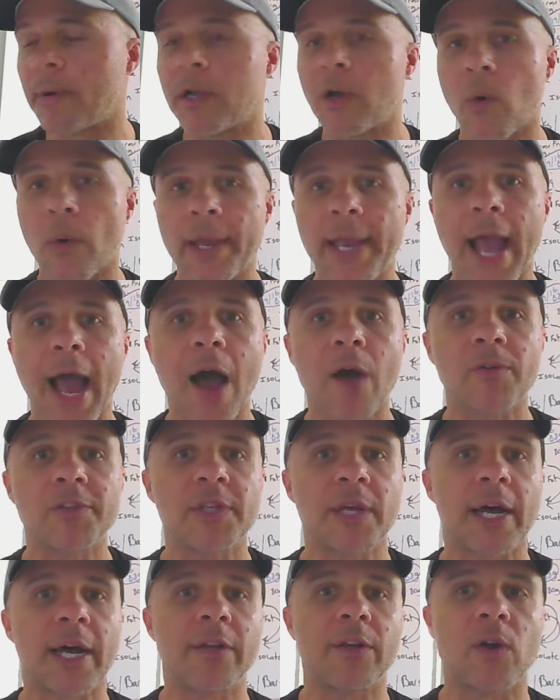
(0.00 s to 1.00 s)
but going
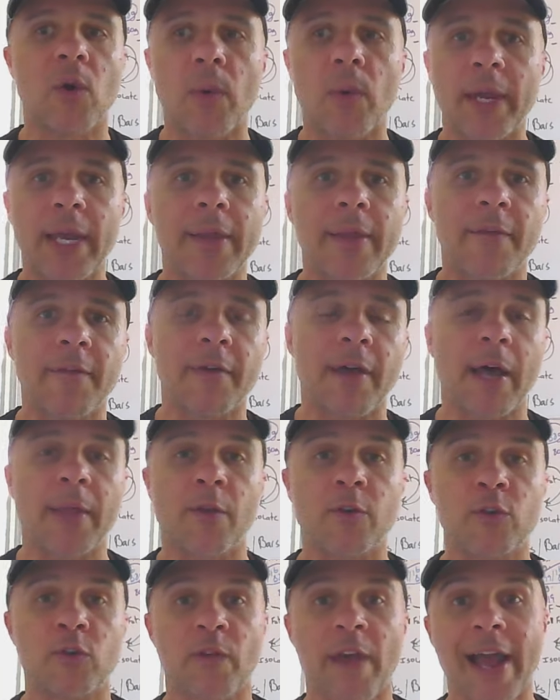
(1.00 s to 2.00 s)
out to on going on the,
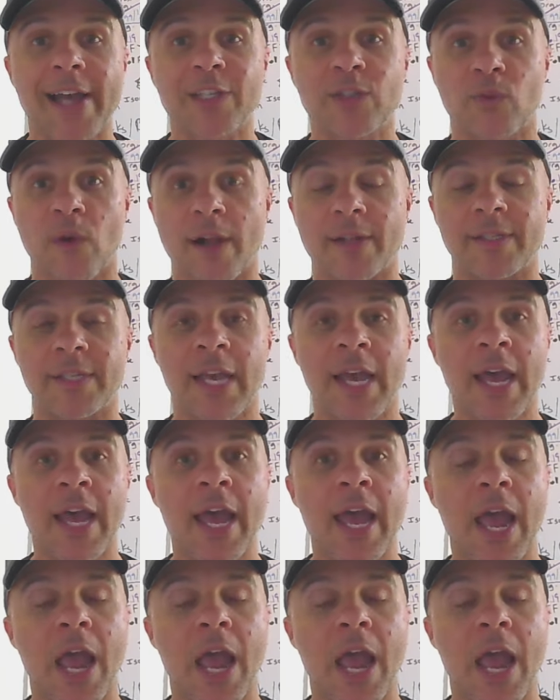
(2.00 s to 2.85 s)
on those fast runs.